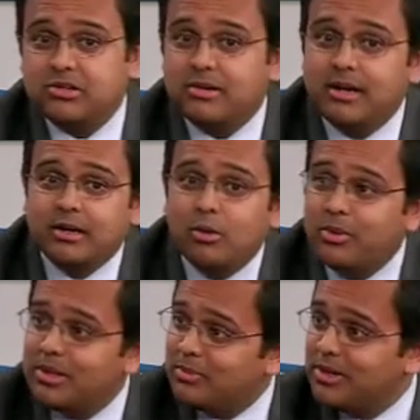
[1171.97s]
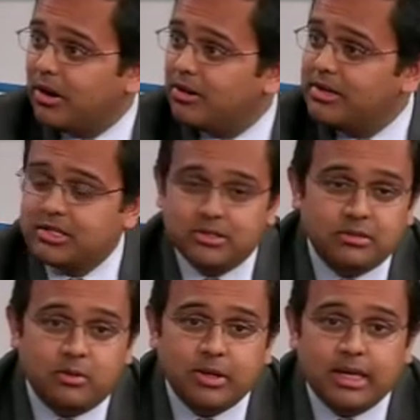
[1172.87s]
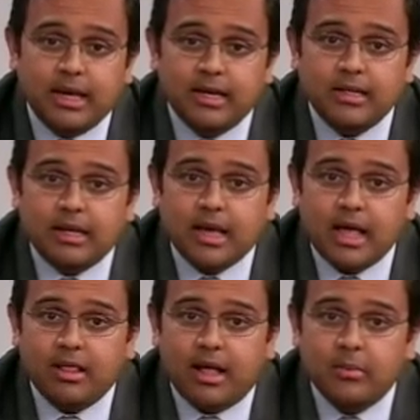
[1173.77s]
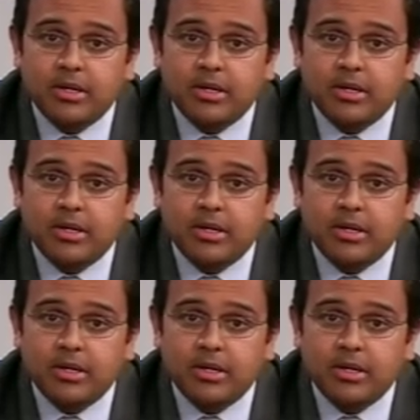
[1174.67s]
trying to open up the arteries and do what we can in the cath lab.